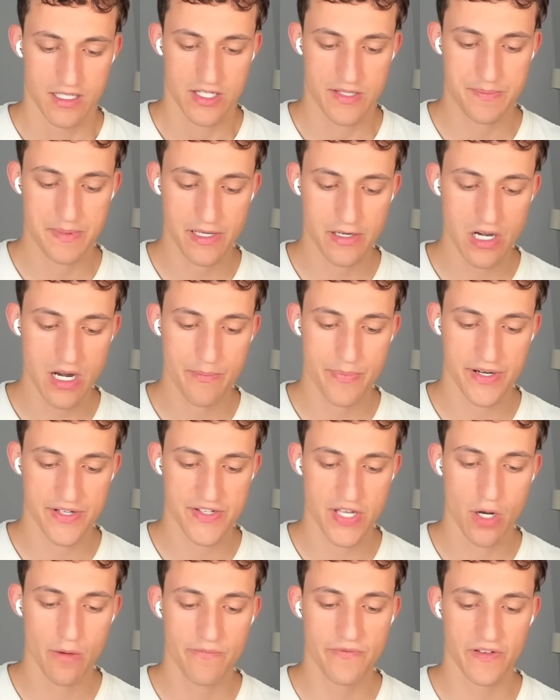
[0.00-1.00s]
Spirit Empress
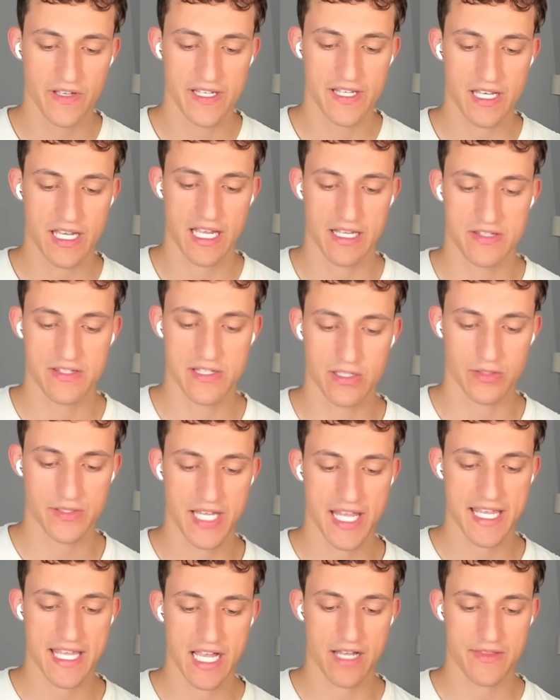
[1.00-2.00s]
hopefully can still
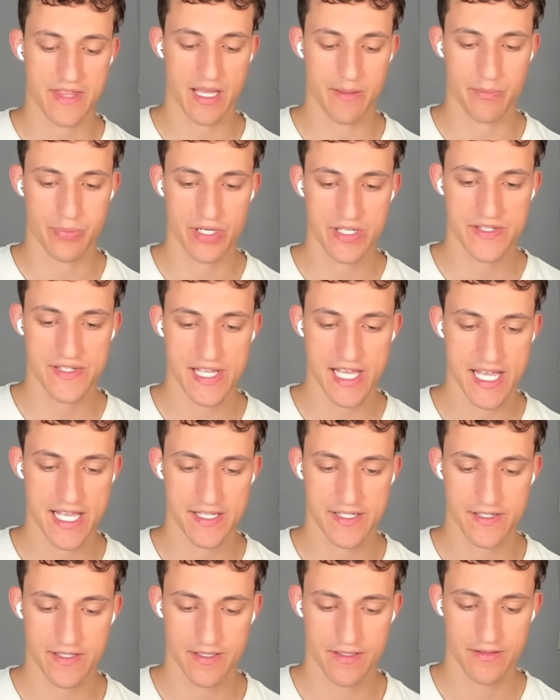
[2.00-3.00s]
take out that
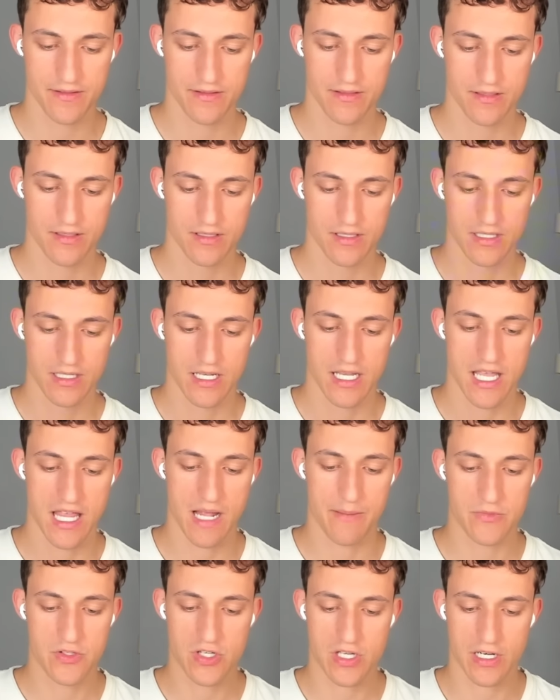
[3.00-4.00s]
Princess. And
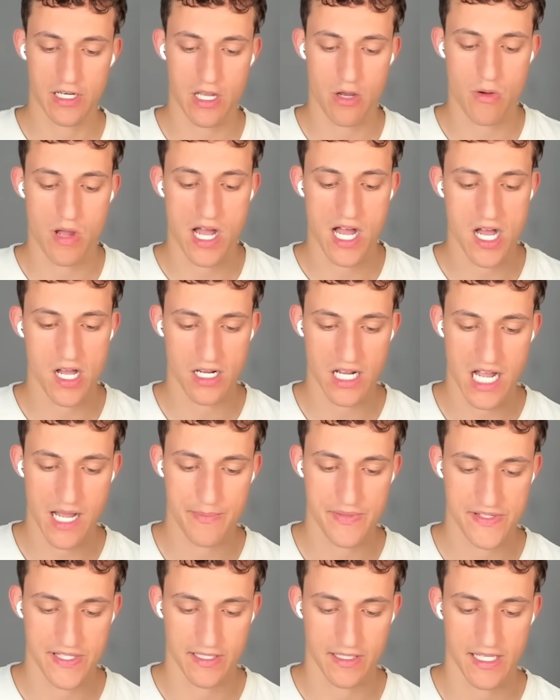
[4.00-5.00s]
I'm just going to go Hog
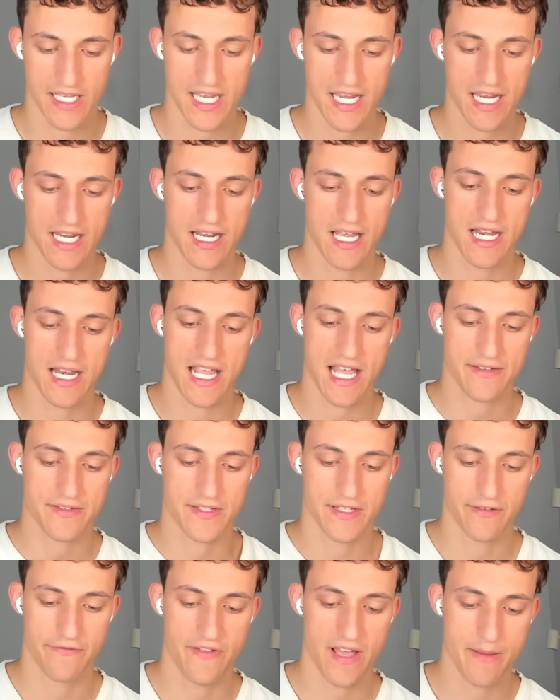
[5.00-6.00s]
opposite lane, and he has
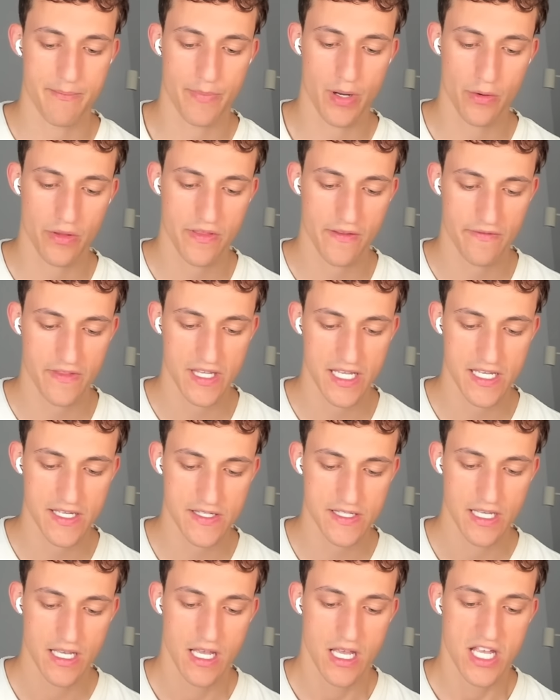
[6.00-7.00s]
to defend both of
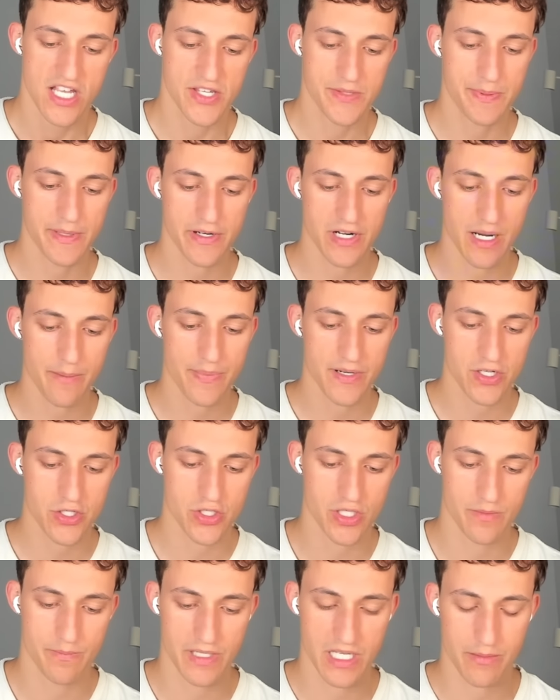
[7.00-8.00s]
these. Spirit Empress
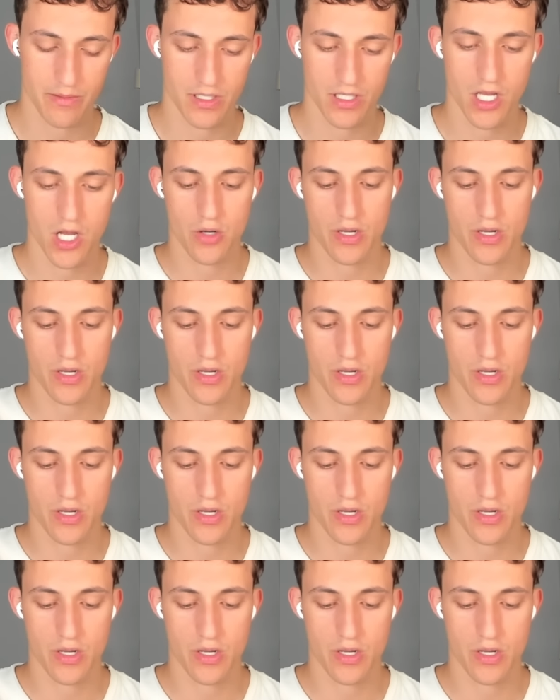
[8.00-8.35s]
should be able to...